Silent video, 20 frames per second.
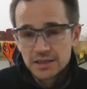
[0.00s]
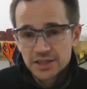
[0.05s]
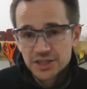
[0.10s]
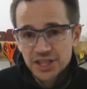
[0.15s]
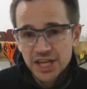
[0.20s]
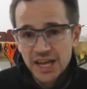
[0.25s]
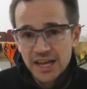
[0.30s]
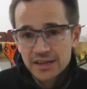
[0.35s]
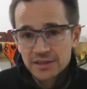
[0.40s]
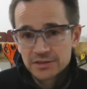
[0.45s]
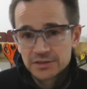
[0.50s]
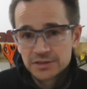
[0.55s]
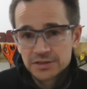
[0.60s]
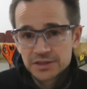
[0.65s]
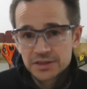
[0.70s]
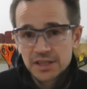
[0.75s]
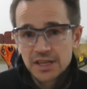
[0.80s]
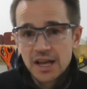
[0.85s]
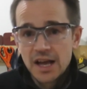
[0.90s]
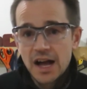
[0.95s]

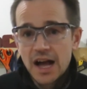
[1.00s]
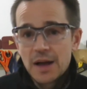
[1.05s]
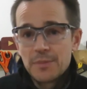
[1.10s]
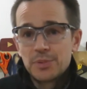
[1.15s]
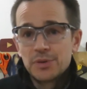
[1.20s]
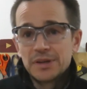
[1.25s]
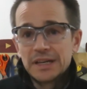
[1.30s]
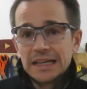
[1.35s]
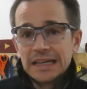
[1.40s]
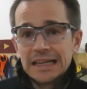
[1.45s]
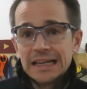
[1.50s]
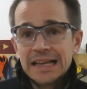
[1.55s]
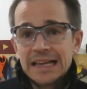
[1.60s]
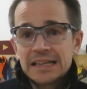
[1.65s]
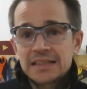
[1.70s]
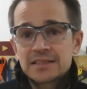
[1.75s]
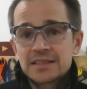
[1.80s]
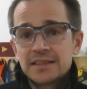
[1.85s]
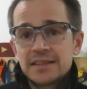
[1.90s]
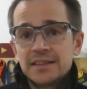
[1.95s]
channels. I put
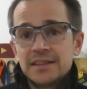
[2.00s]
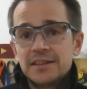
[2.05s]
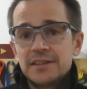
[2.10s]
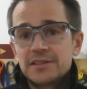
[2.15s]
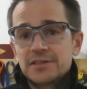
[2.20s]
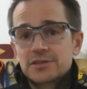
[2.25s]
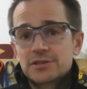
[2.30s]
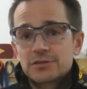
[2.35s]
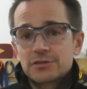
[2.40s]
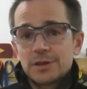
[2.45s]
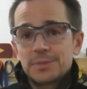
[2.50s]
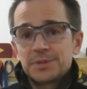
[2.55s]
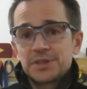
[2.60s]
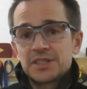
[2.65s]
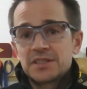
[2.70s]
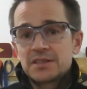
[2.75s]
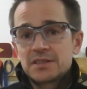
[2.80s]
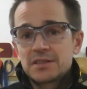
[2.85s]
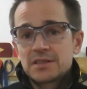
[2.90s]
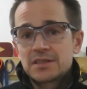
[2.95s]
links in the
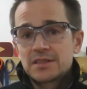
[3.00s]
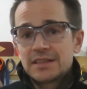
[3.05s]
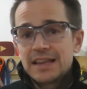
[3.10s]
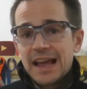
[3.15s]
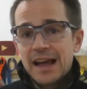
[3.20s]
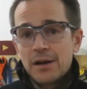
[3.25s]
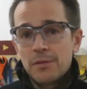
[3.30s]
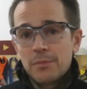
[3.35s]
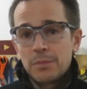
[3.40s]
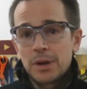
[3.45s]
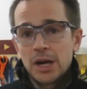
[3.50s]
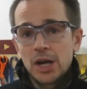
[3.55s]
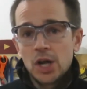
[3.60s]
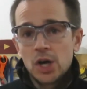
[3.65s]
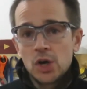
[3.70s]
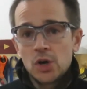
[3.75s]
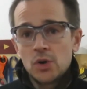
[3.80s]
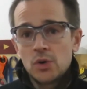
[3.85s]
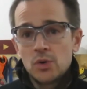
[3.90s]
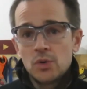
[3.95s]
descriptions down
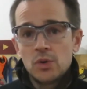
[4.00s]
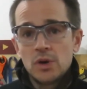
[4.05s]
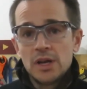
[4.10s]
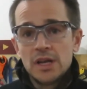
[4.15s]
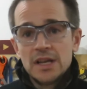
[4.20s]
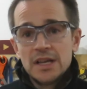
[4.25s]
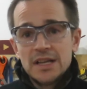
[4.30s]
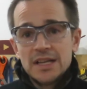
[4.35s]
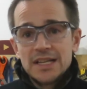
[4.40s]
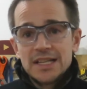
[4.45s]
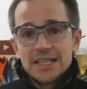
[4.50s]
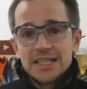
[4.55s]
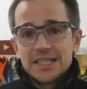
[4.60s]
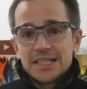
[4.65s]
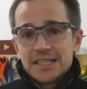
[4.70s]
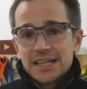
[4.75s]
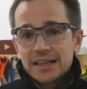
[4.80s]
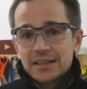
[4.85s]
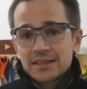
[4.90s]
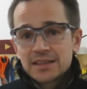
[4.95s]
below.
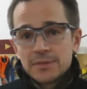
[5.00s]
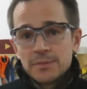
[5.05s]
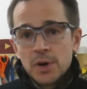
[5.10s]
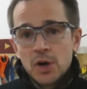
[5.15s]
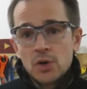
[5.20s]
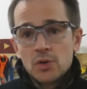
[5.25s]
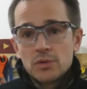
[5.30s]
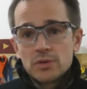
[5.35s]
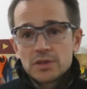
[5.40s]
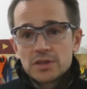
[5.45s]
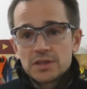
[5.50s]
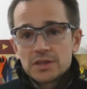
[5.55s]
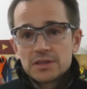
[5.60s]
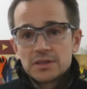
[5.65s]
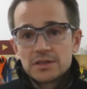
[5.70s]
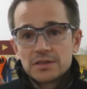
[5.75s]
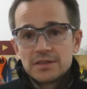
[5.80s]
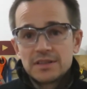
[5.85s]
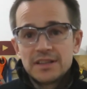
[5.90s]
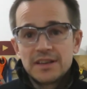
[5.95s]
Check them out.
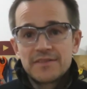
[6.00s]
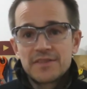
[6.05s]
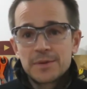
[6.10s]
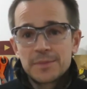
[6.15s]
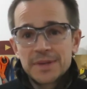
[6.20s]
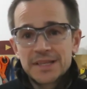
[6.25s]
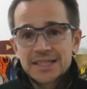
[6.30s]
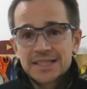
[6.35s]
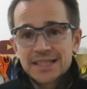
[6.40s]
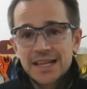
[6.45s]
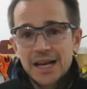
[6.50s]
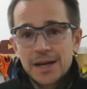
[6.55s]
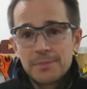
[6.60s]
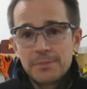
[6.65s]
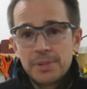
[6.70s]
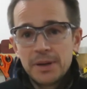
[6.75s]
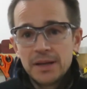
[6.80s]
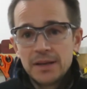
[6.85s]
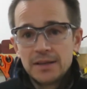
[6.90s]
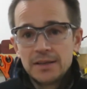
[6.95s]
Give them a
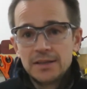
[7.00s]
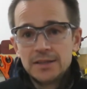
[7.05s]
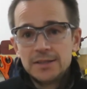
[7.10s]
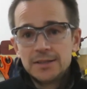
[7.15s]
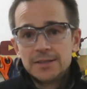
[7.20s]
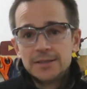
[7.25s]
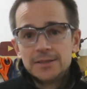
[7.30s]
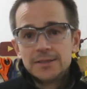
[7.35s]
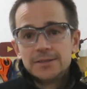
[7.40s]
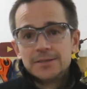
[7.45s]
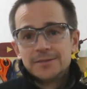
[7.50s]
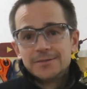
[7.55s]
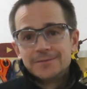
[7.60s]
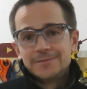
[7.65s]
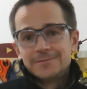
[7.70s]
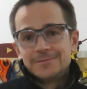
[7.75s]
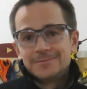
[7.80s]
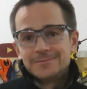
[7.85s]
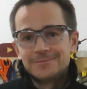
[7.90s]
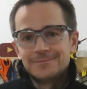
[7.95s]
sub.
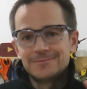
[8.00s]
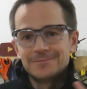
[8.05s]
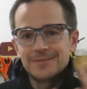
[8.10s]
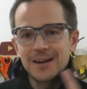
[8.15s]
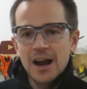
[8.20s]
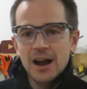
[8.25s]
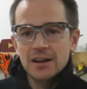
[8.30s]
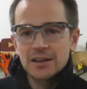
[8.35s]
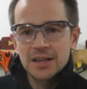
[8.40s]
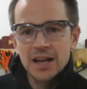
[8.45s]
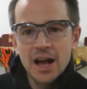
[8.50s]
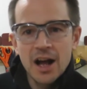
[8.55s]
Rock